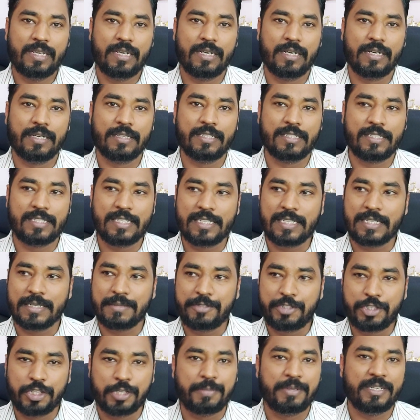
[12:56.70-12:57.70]
the
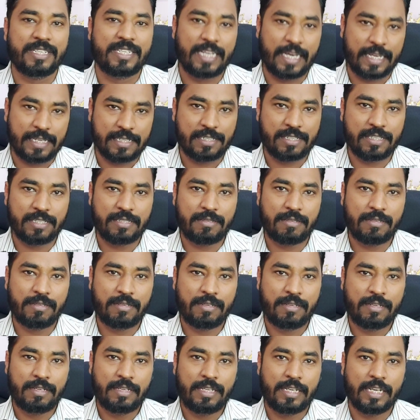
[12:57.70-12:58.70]
system should be tested.
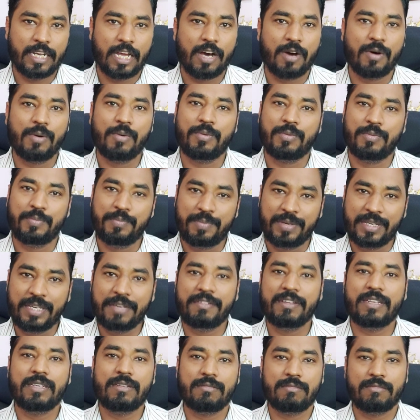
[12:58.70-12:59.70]
Now,
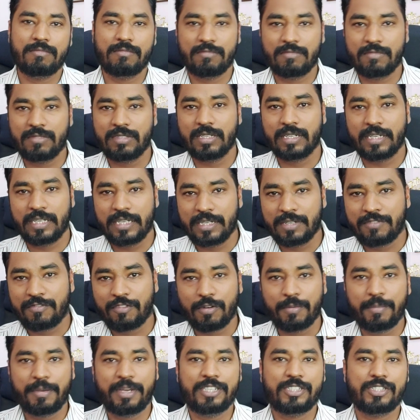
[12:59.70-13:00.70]
given the
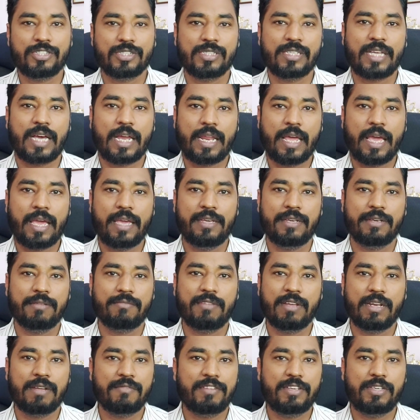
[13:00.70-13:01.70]
information that, hey,
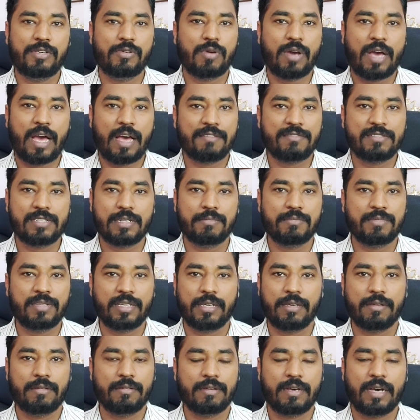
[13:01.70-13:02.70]
whenever you have
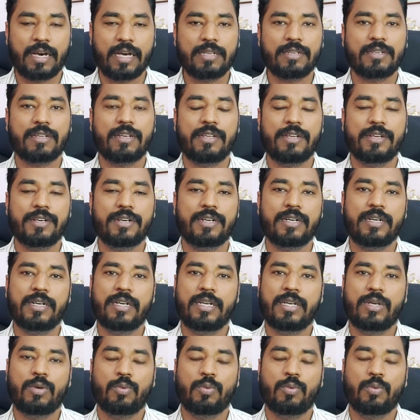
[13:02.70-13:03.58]
something unclear,